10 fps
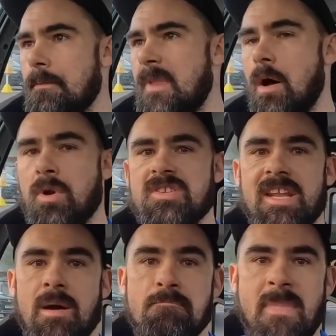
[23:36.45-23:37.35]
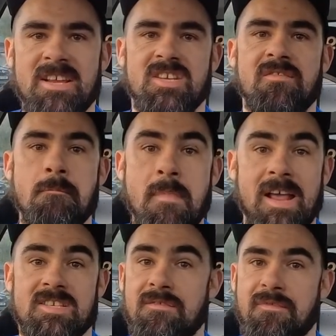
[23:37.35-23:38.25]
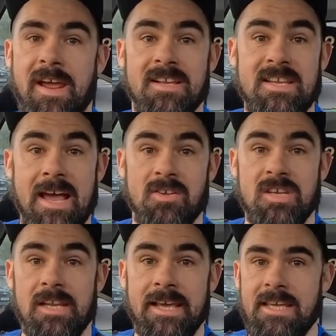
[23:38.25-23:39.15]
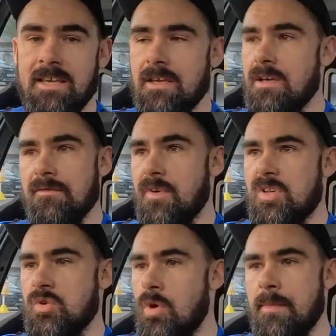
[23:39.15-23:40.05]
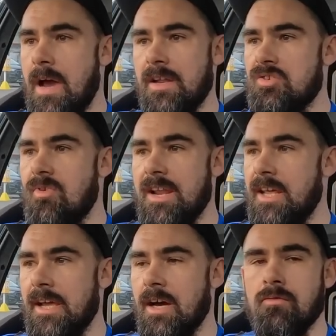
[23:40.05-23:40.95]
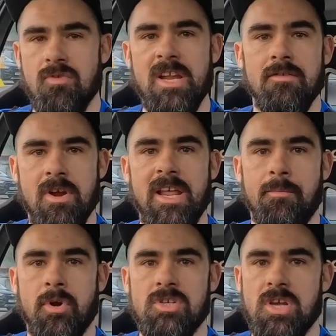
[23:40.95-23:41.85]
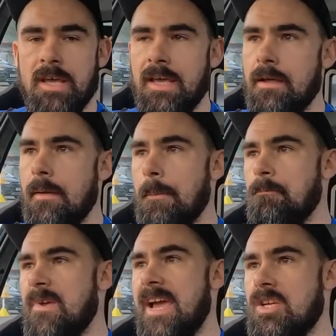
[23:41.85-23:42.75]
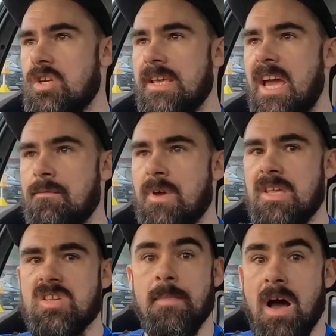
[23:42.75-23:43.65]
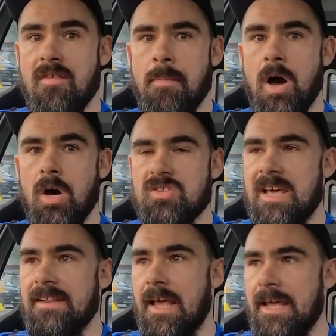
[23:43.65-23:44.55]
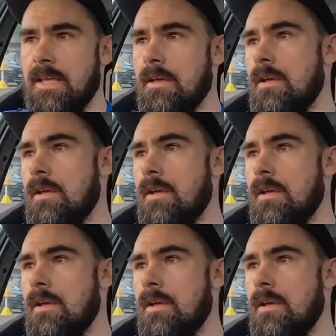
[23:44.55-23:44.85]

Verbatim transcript: Now, I want to send a massive, massive thanks out to Lee for sorting me out this radiator. I really, really appreciate it. He actually gave me some other parts that day,